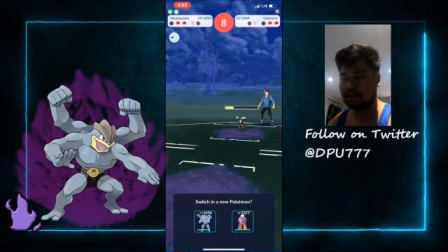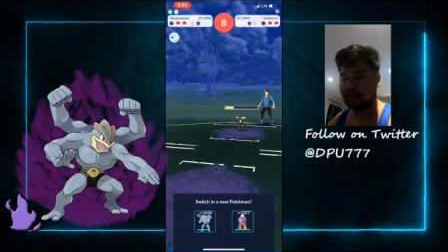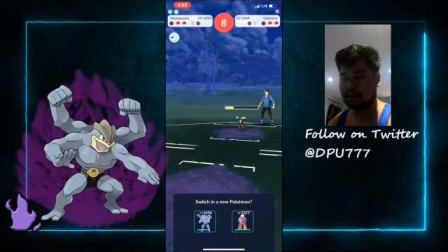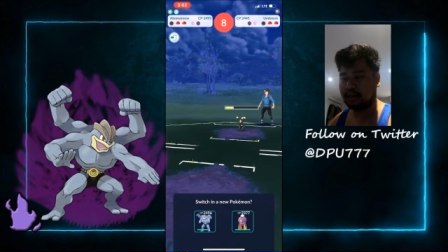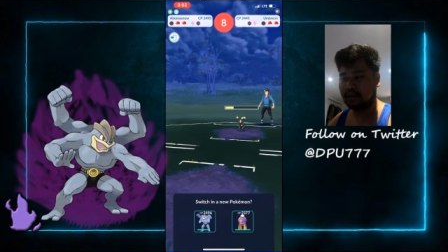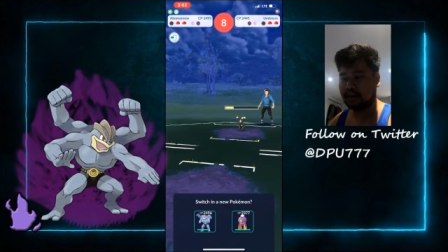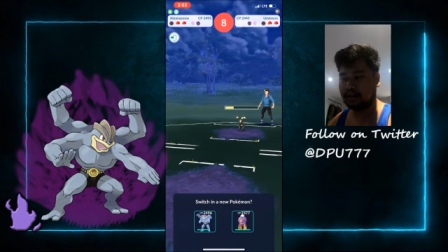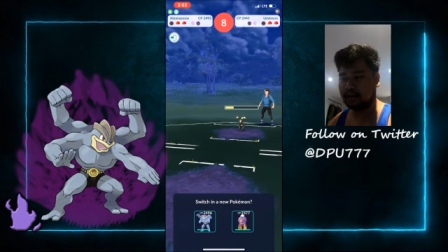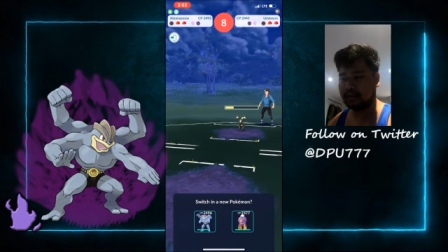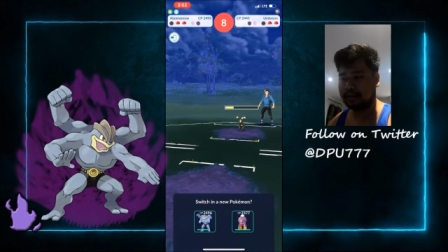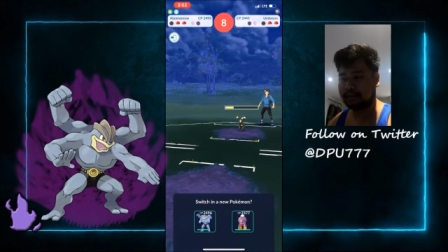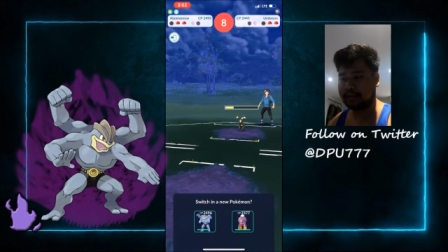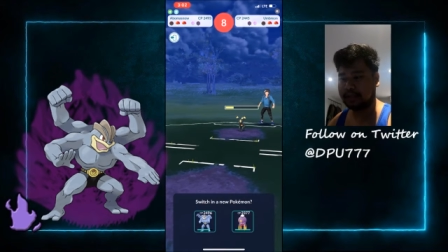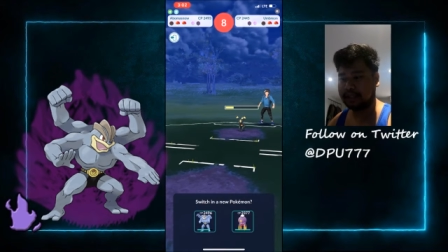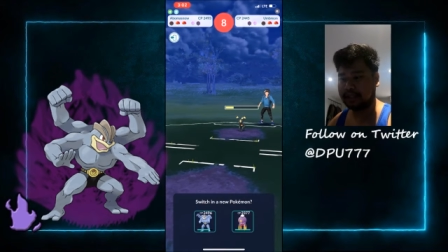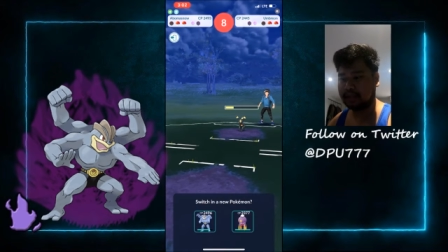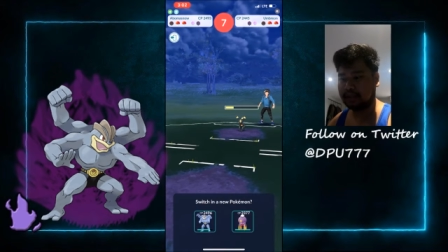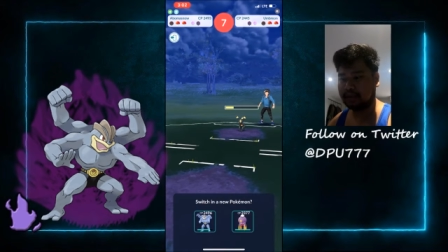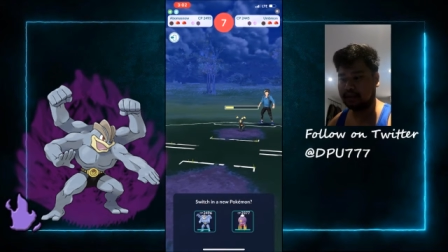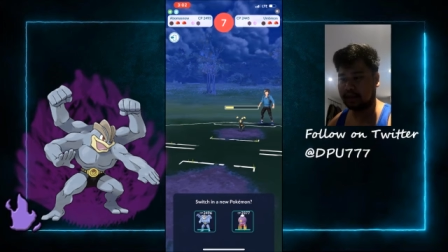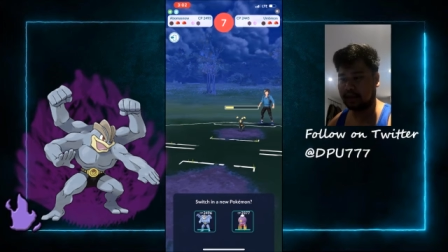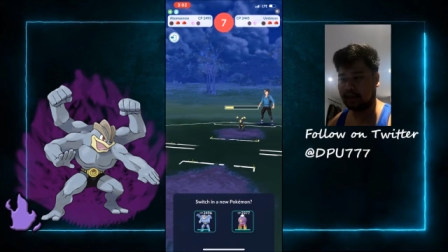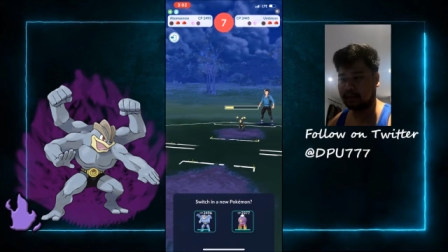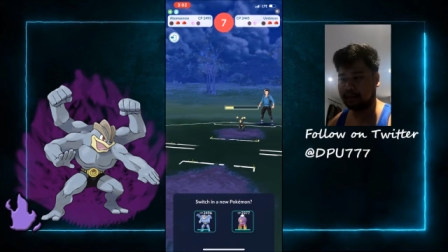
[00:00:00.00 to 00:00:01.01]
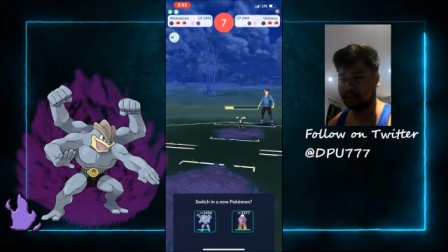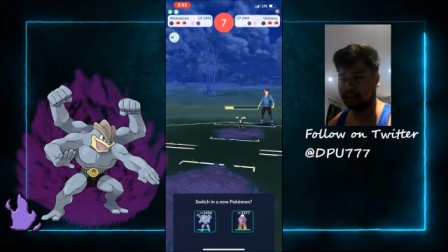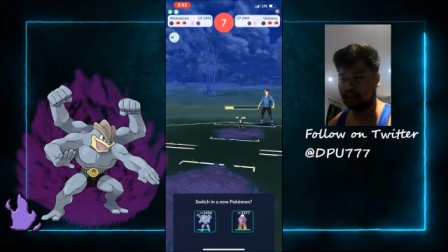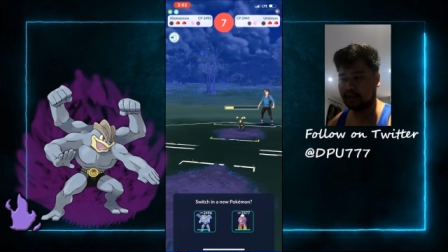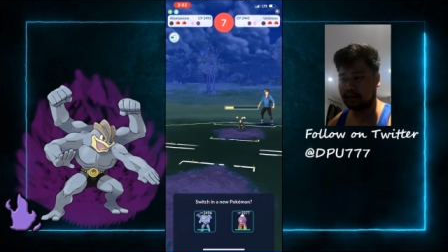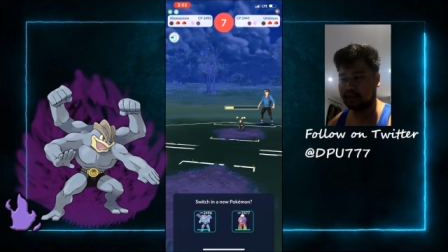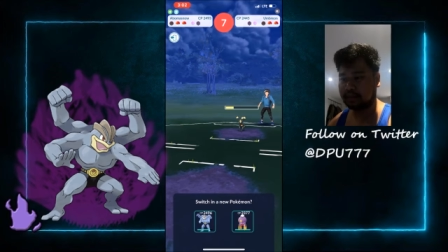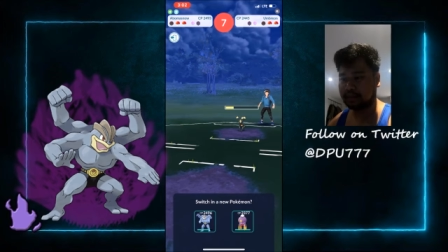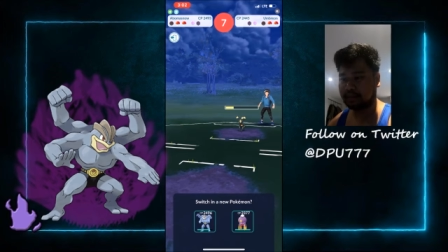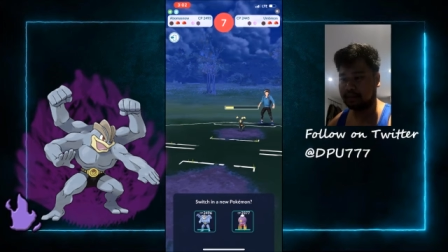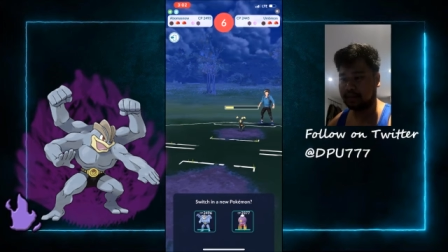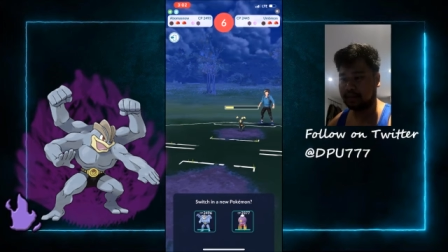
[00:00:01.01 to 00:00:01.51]
But this Umbreon
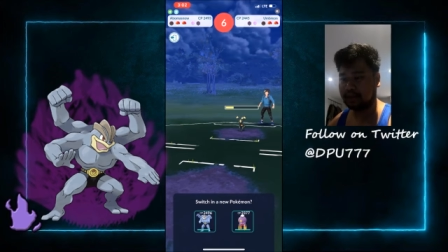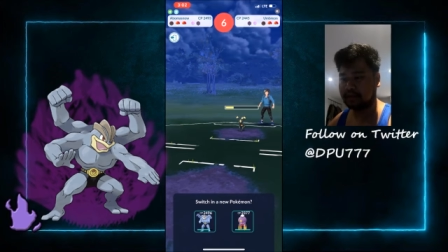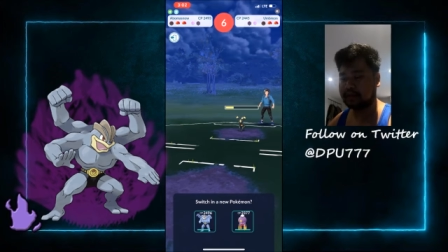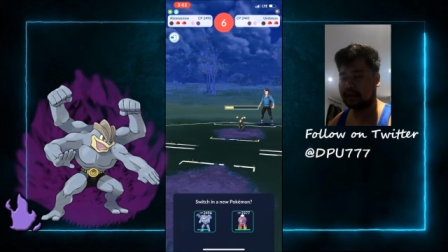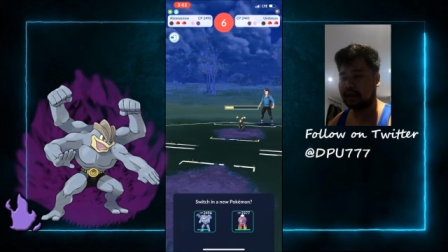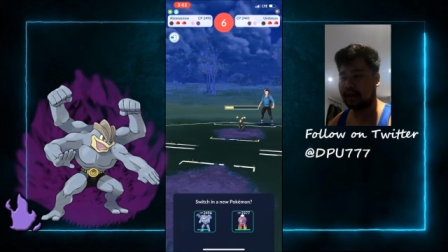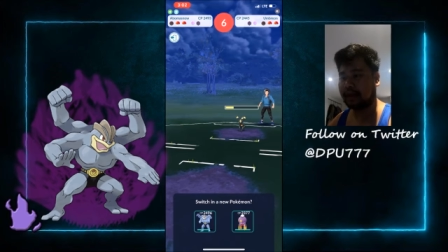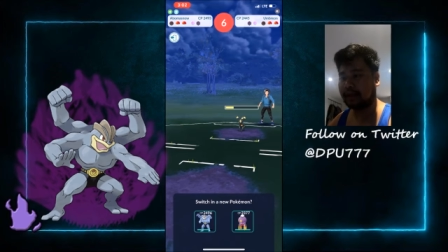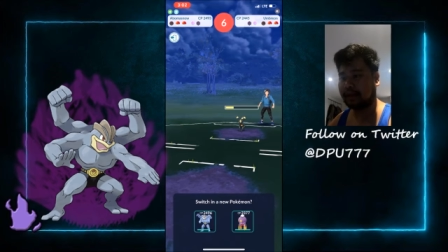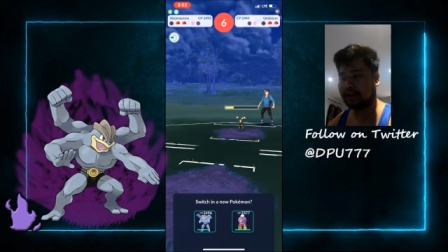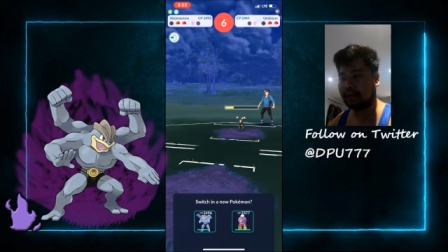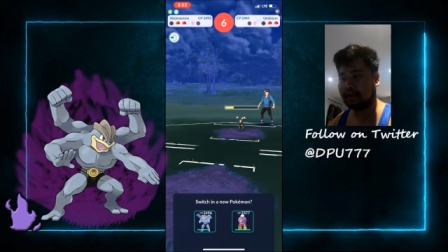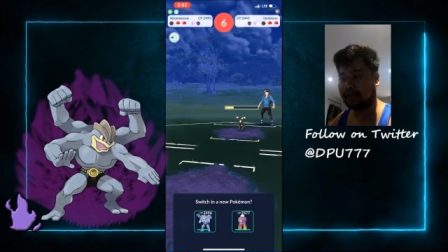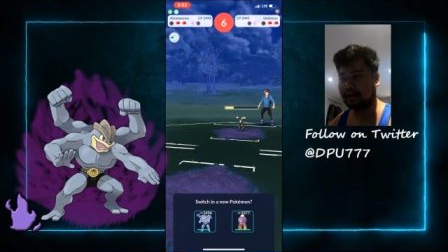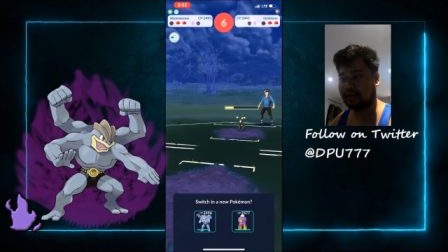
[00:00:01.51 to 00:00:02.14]
is pretty stacked,